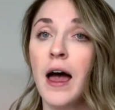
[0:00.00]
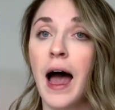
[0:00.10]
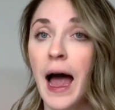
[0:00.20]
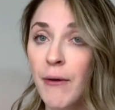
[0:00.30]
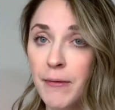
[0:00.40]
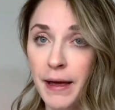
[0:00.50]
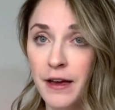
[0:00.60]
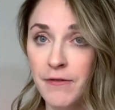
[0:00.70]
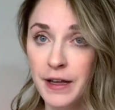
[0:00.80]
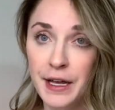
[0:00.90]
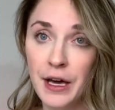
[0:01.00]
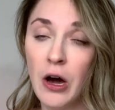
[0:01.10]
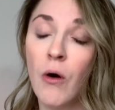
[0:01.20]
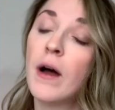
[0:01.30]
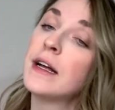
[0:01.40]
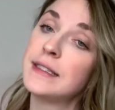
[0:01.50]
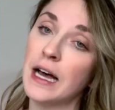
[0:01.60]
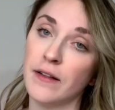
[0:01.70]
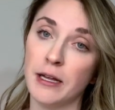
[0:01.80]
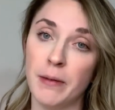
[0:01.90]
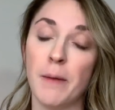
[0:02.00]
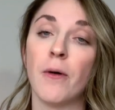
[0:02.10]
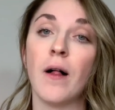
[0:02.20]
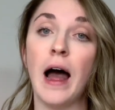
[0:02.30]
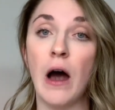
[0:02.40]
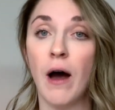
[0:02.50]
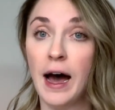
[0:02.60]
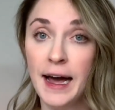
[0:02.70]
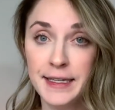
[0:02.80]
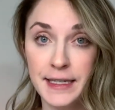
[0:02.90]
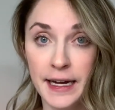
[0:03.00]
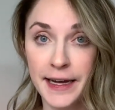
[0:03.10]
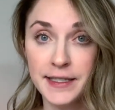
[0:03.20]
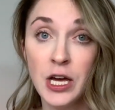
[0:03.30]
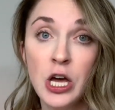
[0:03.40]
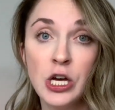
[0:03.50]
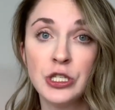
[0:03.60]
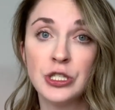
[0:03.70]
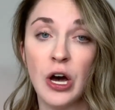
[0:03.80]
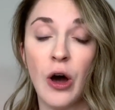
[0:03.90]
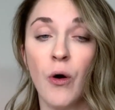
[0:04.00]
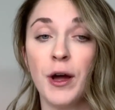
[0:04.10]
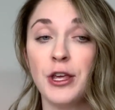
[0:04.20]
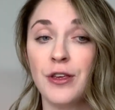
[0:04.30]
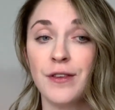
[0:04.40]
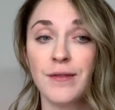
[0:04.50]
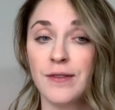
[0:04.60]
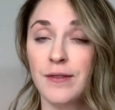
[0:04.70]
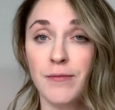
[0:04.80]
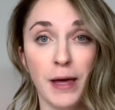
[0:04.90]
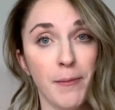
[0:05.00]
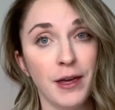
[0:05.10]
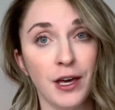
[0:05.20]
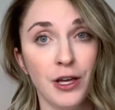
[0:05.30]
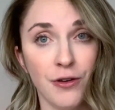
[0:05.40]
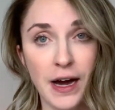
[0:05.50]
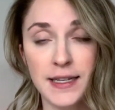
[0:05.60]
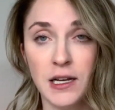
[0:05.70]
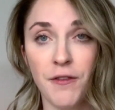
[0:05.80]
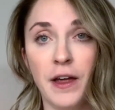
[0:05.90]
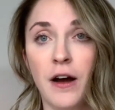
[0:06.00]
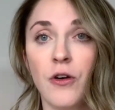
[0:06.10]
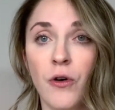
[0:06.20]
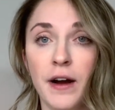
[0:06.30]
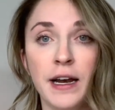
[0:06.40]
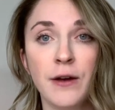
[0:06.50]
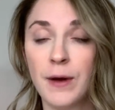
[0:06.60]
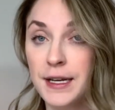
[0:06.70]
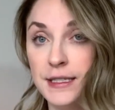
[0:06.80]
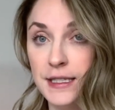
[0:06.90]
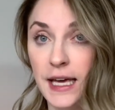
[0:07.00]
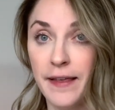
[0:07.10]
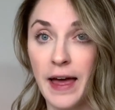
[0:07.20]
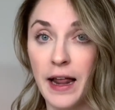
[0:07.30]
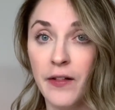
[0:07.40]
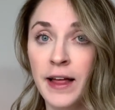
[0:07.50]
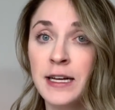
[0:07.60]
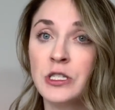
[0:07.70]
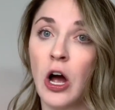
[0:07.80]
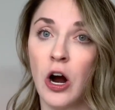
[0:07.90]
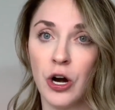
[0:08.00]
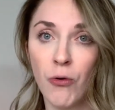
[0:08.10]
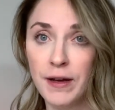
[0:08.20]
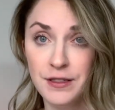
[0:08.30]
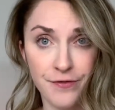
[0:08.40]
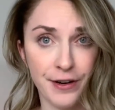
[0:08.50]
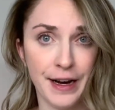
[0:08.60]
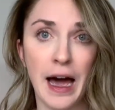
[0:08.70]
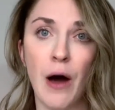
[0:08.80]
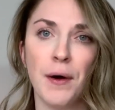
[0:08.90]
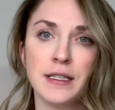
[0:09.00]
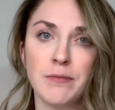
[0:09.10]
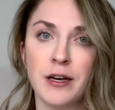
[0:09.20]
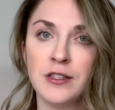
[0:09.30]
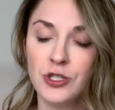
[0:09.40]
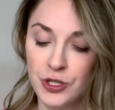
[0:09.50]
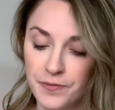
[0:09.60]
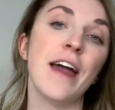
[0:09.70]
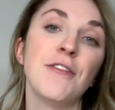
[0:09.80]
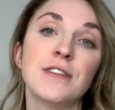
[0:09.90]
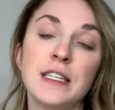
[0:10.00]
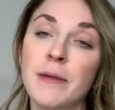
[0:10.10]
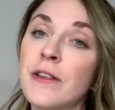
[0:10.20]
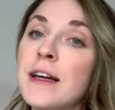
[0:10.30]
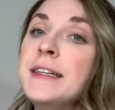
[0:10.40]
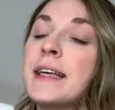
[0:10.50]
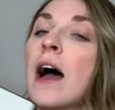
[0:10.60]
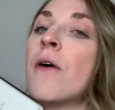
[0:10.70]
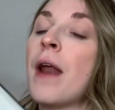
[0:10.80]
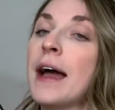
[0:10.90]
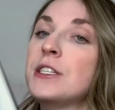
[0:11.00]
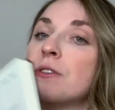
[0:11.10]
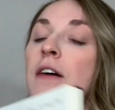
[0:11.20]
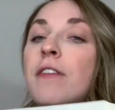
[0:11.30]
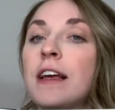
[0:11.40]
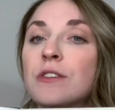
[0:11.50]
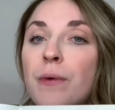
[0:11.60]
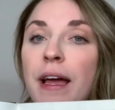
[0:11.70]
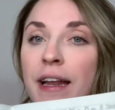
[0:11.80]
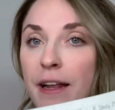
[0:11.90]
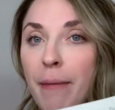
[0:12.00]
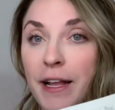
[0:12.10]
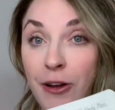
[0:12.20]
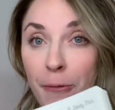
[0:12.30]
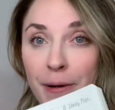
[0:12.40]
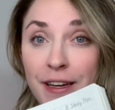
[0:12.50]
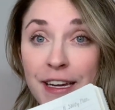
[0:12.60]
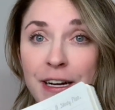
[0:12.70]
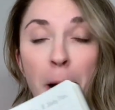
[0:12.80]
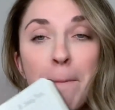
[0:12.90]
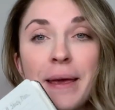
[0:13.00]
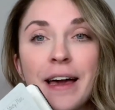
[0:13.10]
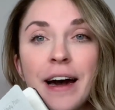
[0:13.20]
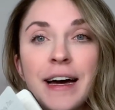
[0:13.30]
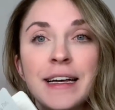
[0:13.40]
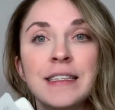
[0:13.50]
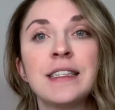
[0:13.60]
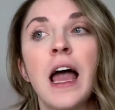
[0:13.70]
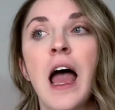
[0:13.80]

I would make a video telling people how I did it, so maybe you guys out there who are getting ready to take the NCLEX aren't going to freak out as much. If you see me looking down, I do have things written in my notebook here because